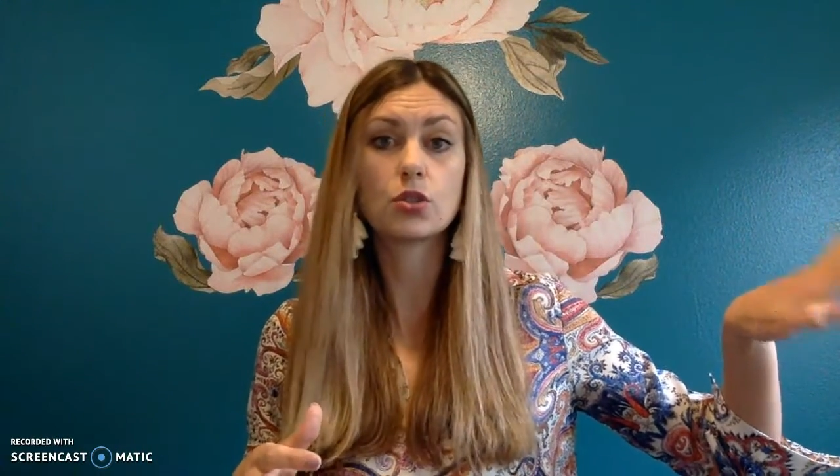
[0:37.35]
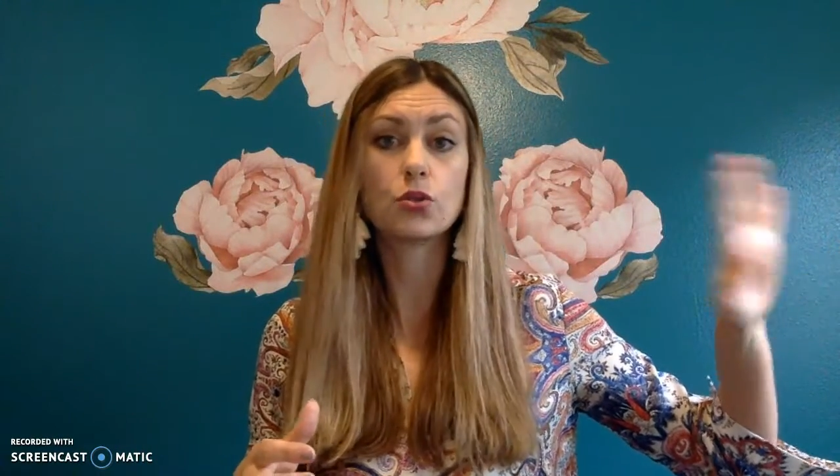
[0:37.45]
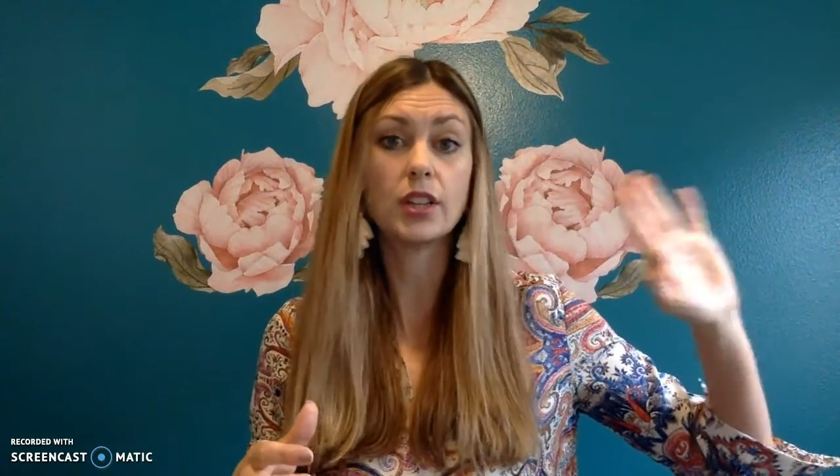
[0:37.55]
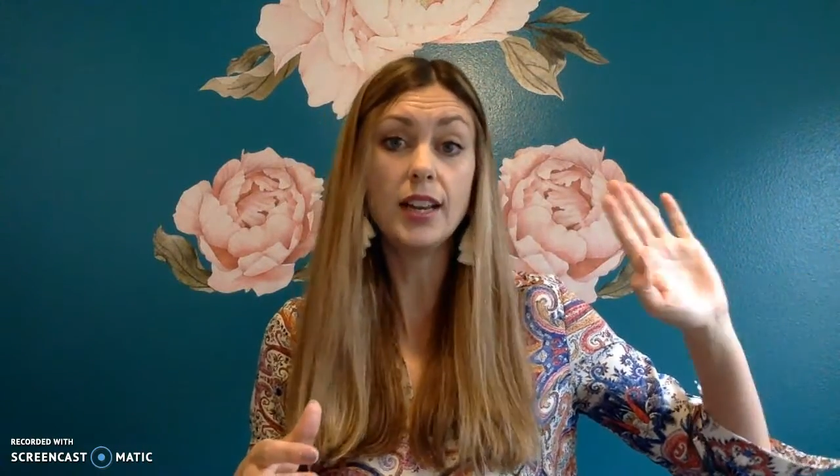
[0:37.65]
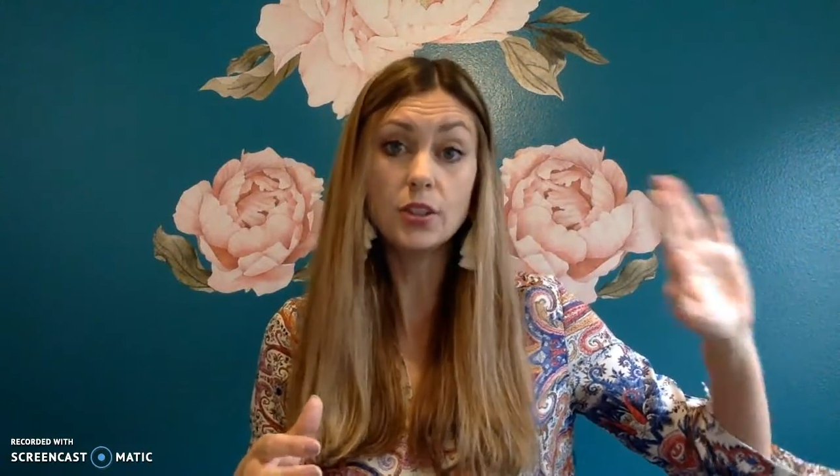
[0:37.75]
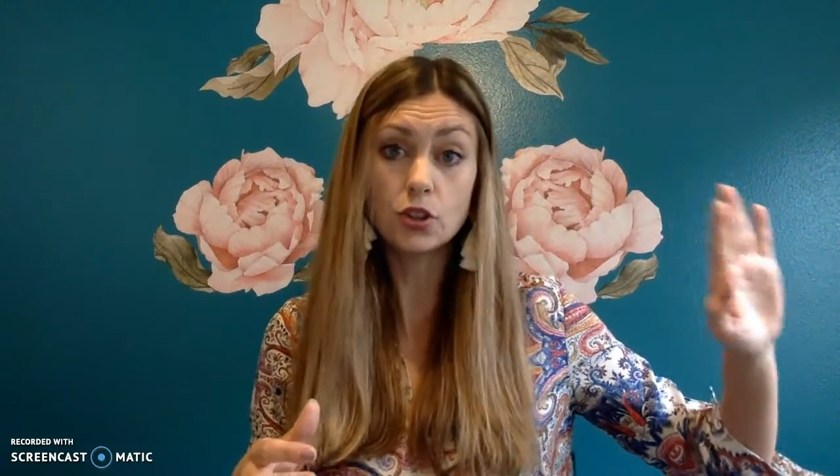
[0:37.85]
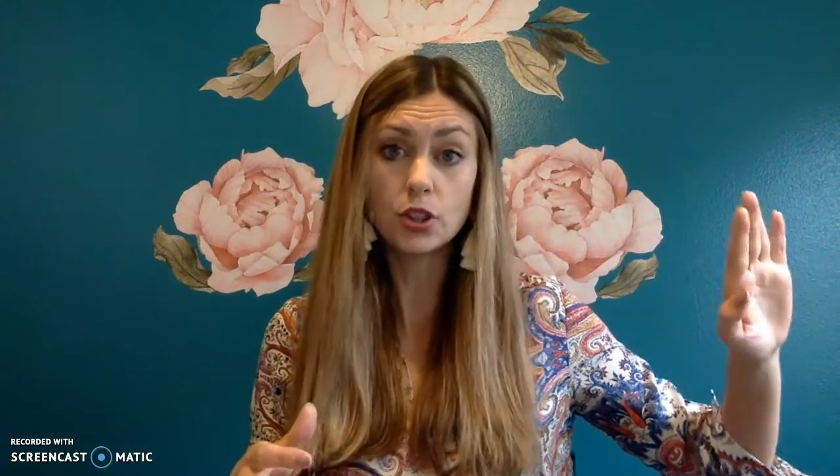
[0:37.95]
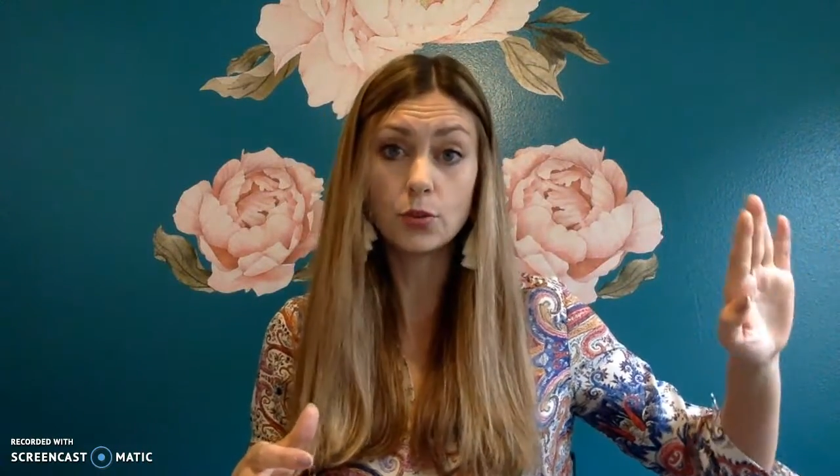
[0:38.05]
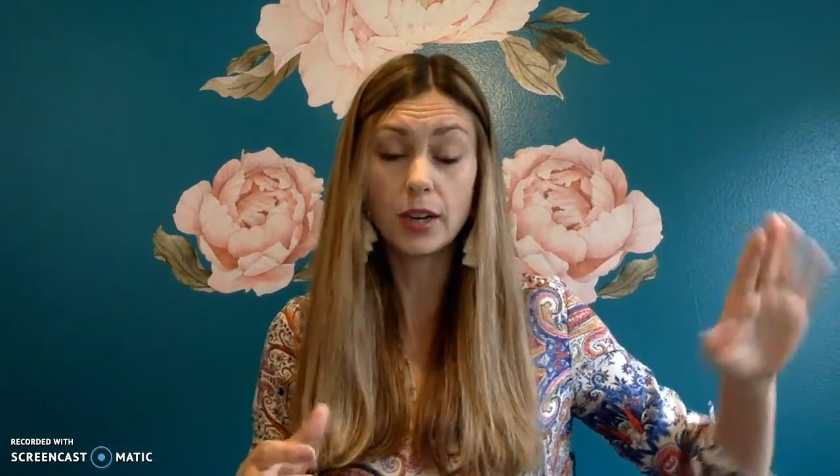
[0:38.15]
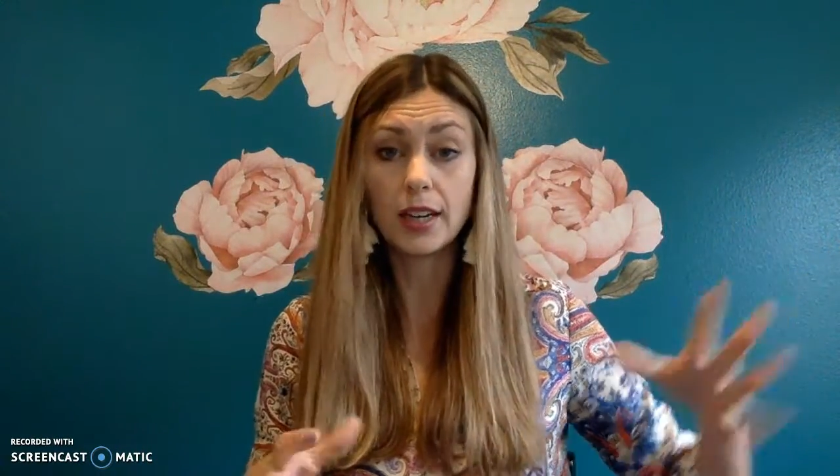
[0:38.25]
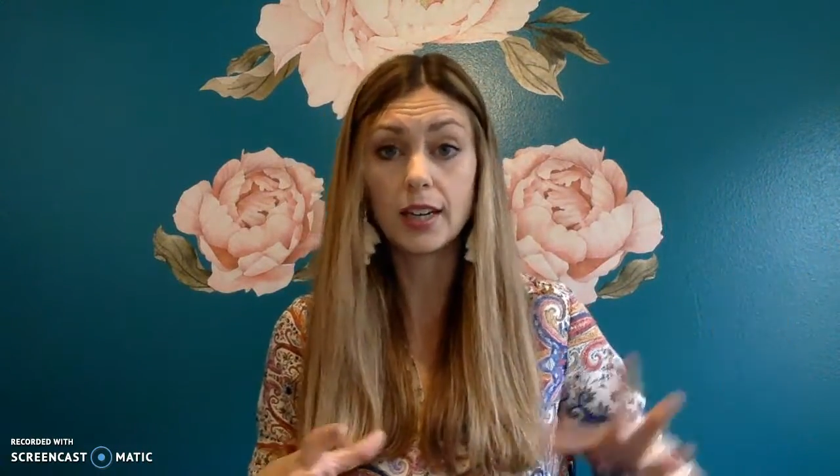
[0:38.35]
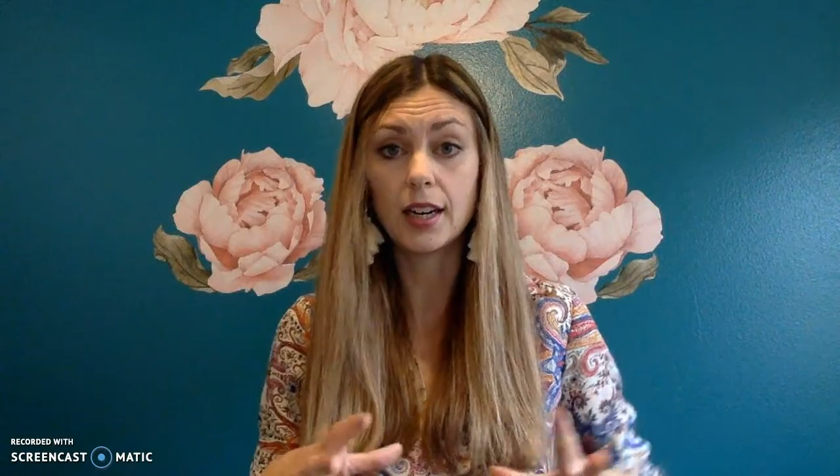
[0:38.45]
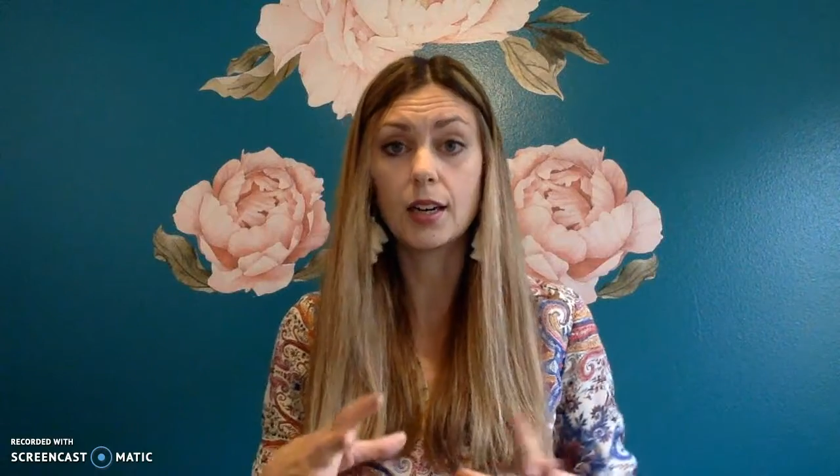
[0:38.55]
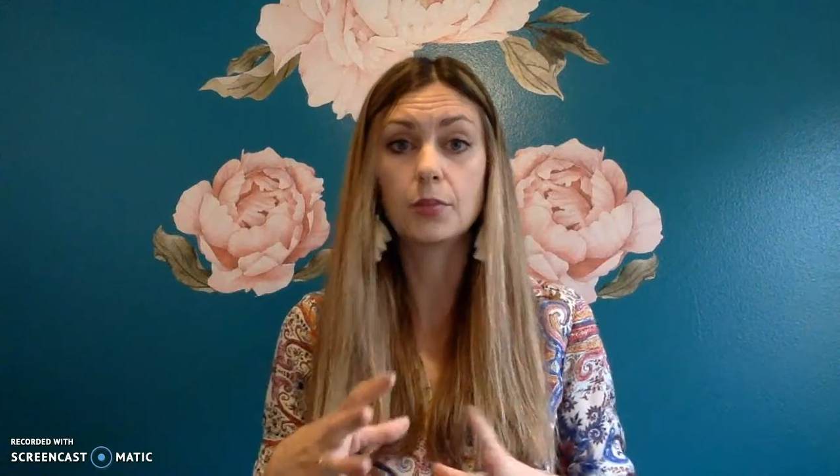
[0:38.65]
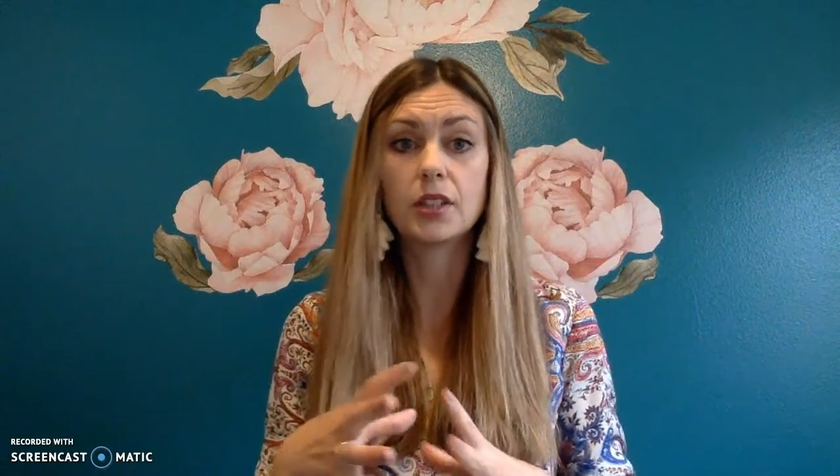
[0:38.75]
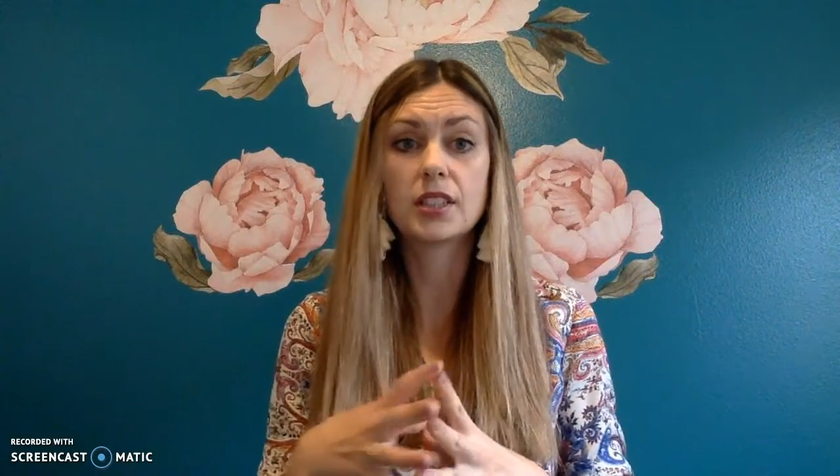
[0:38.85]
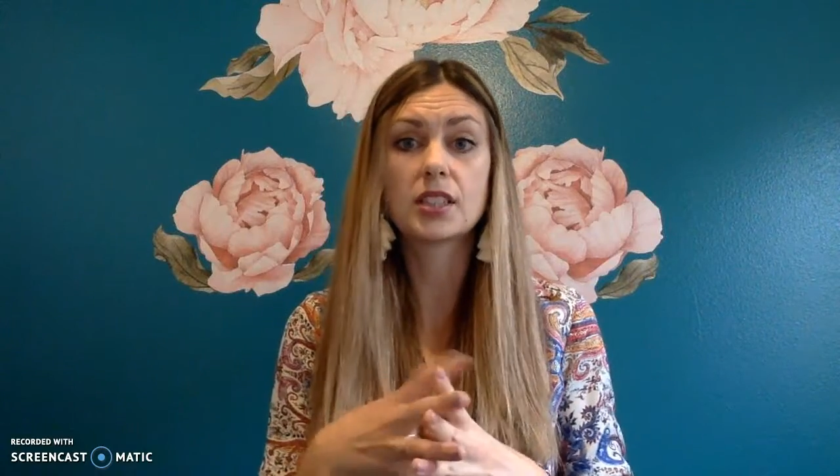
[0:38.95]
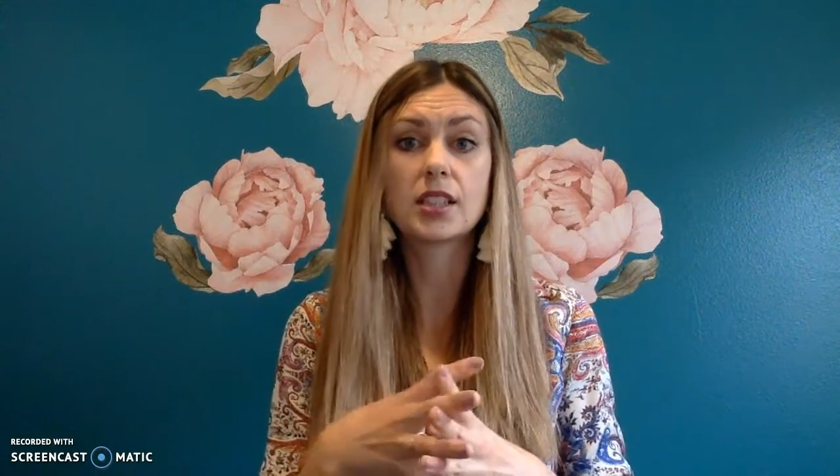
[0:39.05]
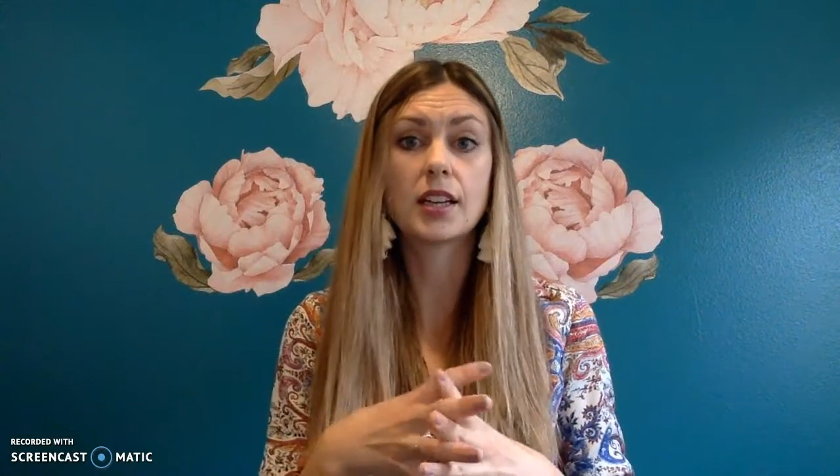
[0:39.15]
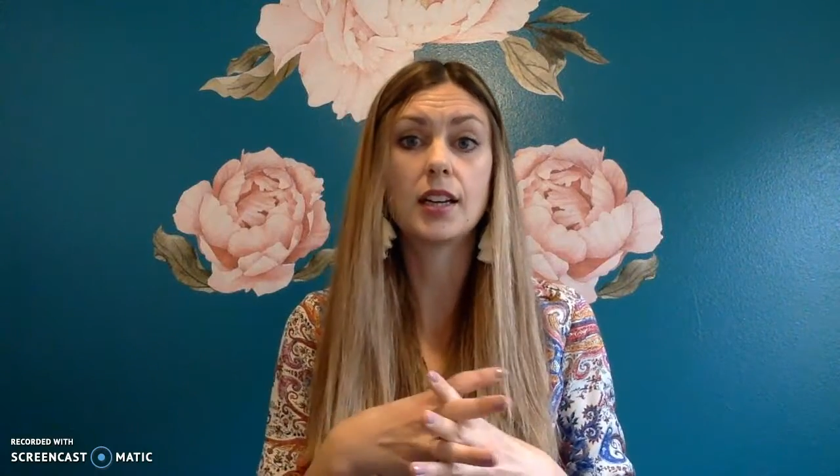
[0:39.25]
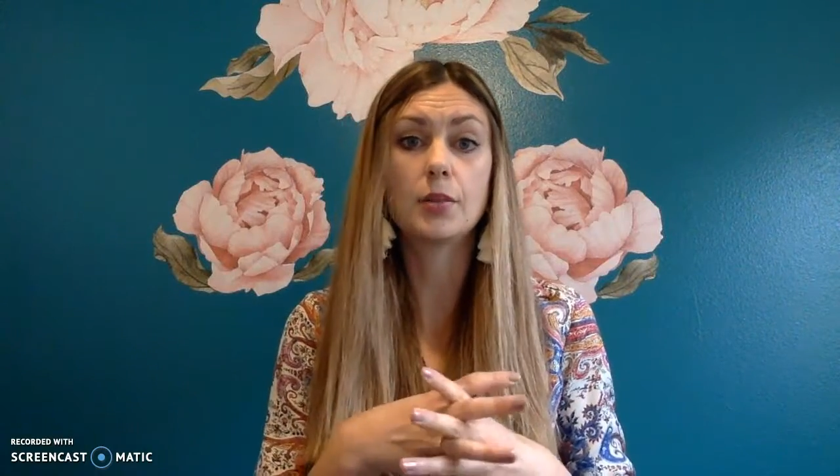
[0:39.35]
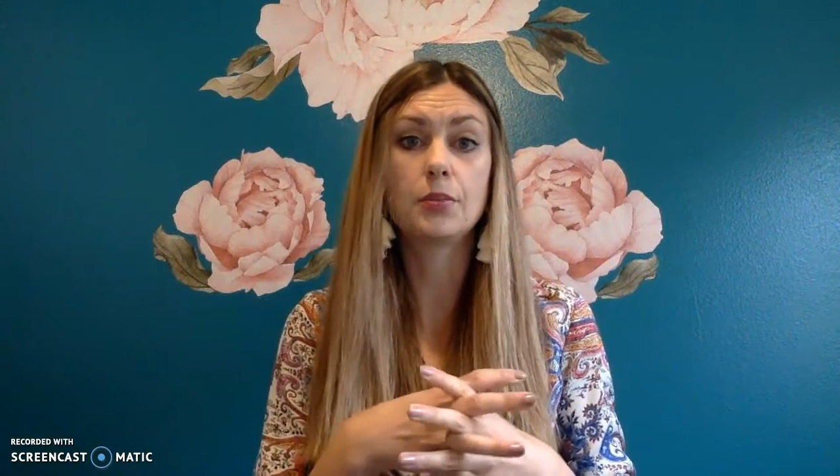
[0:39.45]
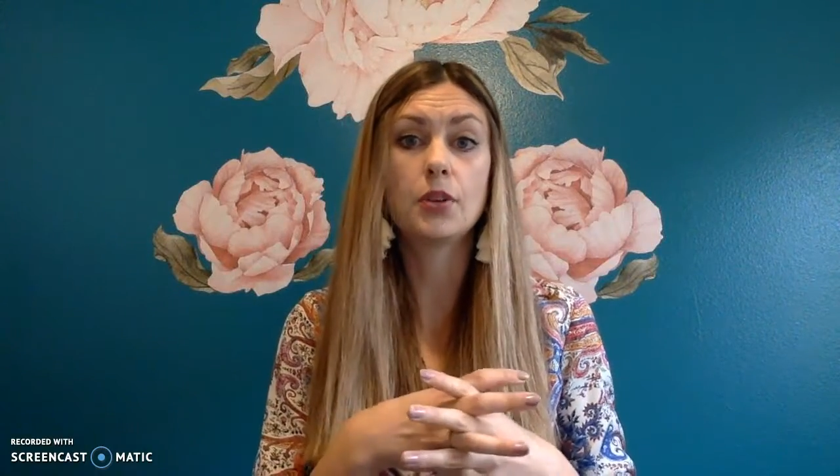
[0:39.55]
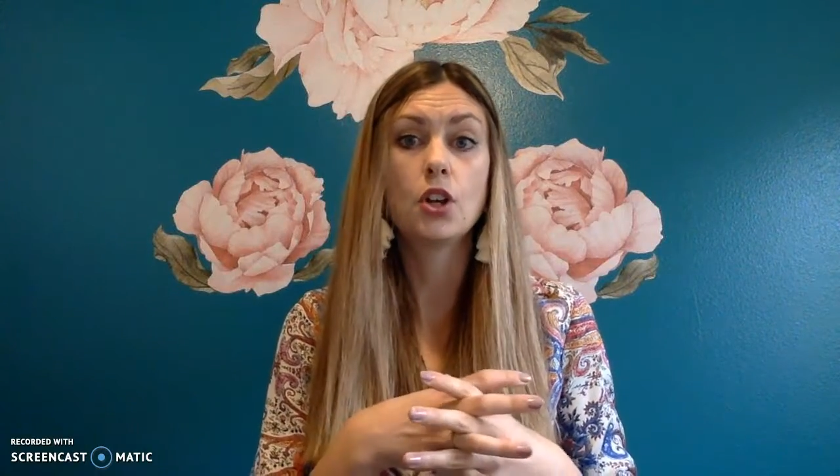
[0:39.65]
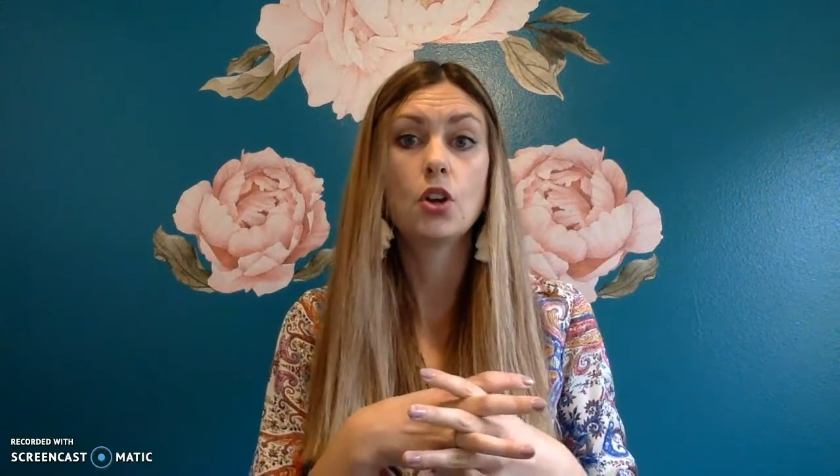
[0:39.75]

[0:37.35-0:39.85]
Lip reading: to the entryway, I'm going to set up